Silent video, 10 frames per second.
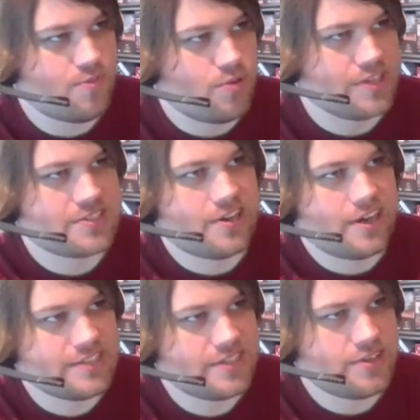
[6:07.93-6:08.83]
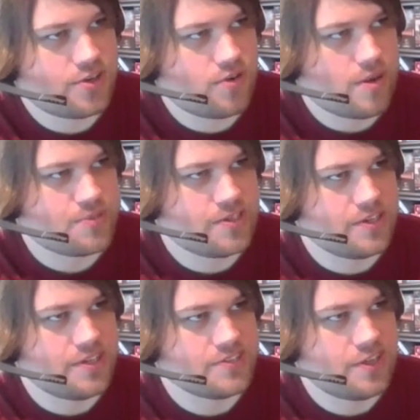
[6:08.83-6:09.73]
What is causing the corruption
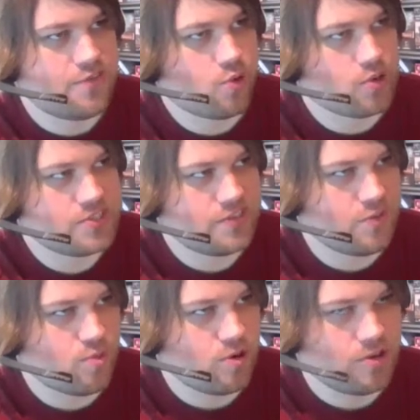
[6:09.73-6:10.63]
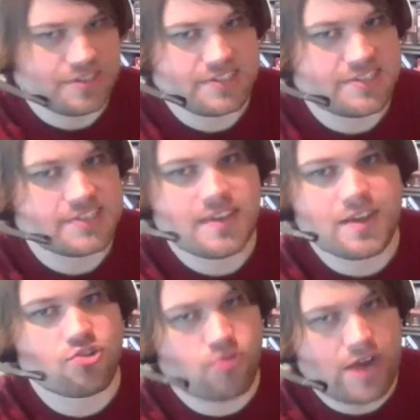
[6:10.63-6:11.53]
is a force of the world, in a sense
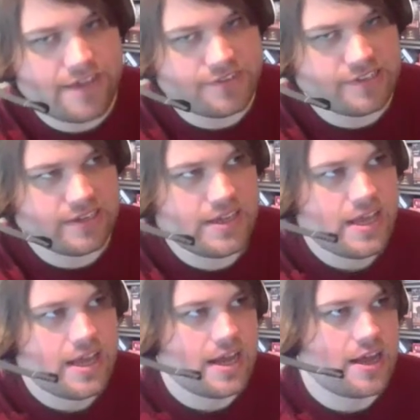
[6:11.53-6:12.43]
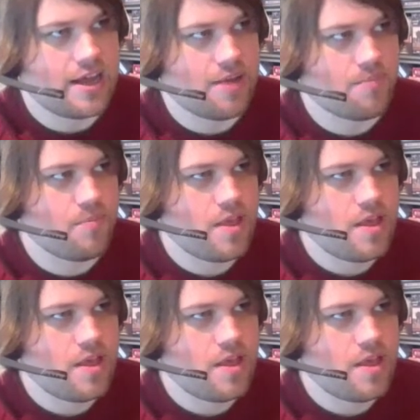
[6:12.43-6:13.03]
like gravity, um,